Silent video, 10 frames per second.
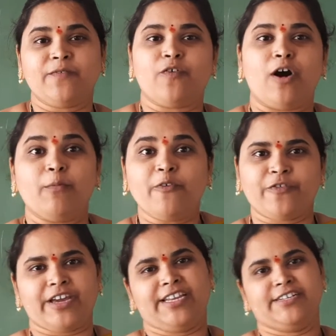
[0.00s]
a form
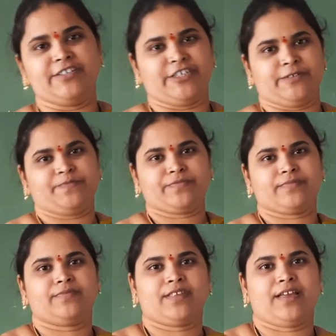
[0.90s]
of energy.
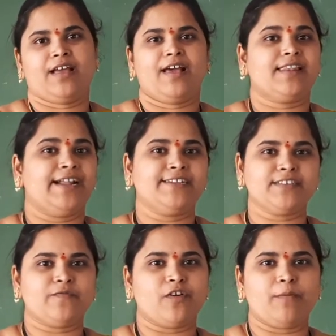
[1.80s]
Light is
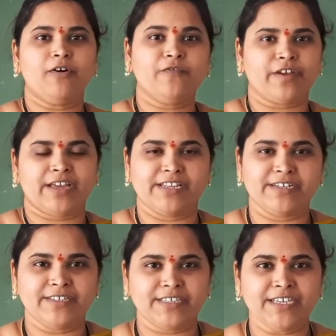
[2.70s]
a form of
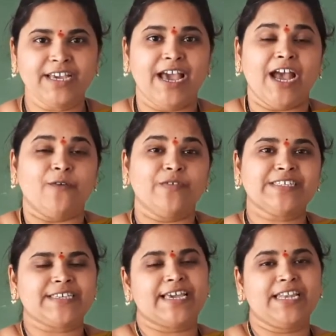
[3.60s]
energy
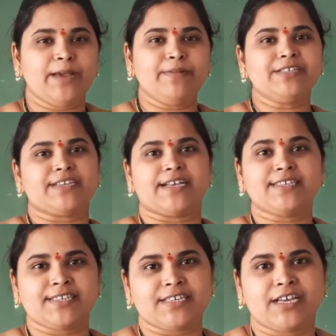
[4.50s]
which enables
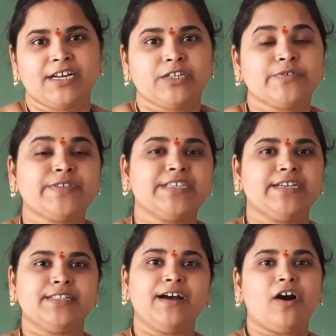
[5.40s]
us to
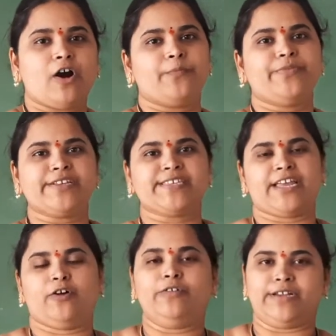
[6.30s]
see the objects
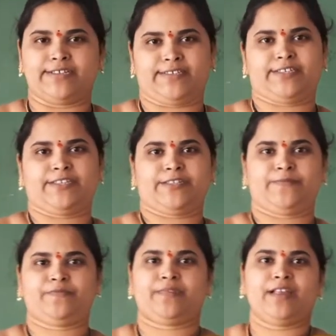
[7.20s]
around us.
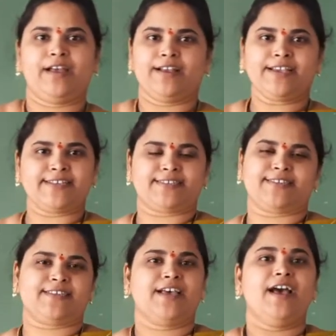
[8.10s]

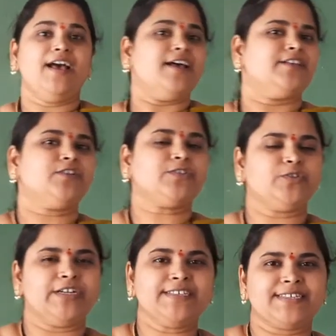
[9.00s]
Yes. So
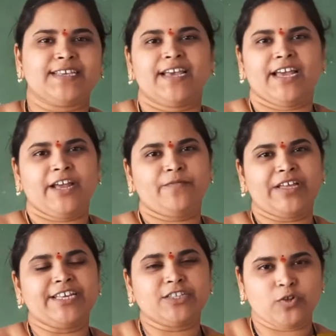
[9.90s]
students, if
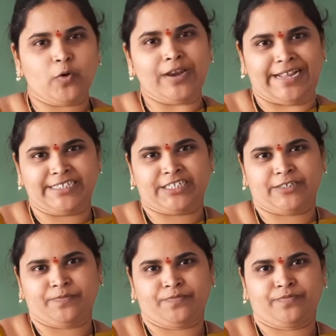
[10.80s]
there is no light
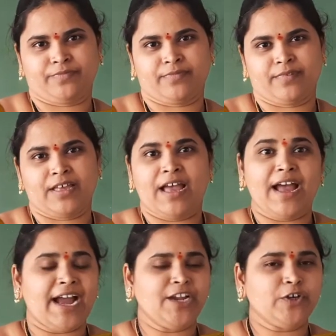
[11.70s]

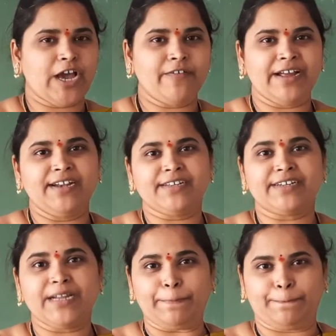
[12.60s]
and you have
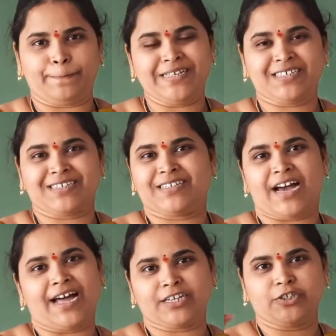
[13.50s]
entered a pitch
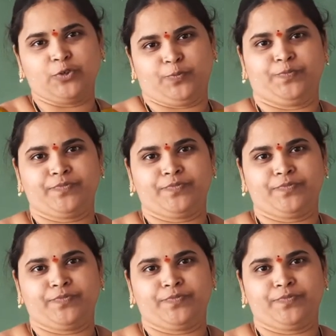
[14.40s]
dark room,